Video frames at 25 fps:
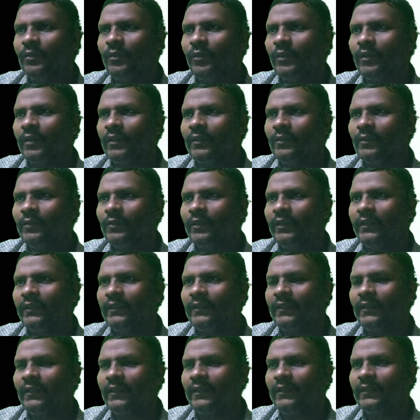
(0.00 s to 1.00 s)
Okay, so
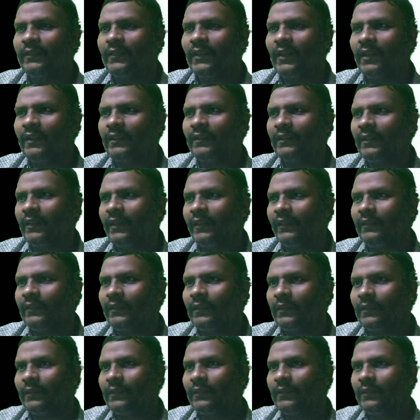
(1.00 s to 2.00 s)
it starts like
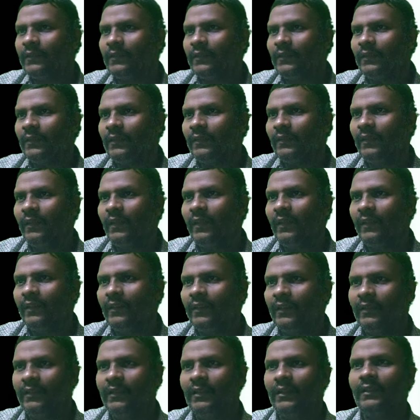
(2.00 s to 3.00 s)
this. Der
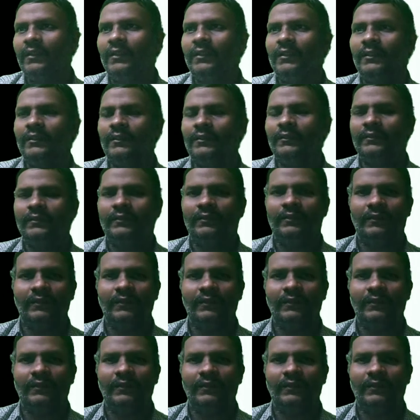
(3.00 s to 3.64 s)
Gedanke,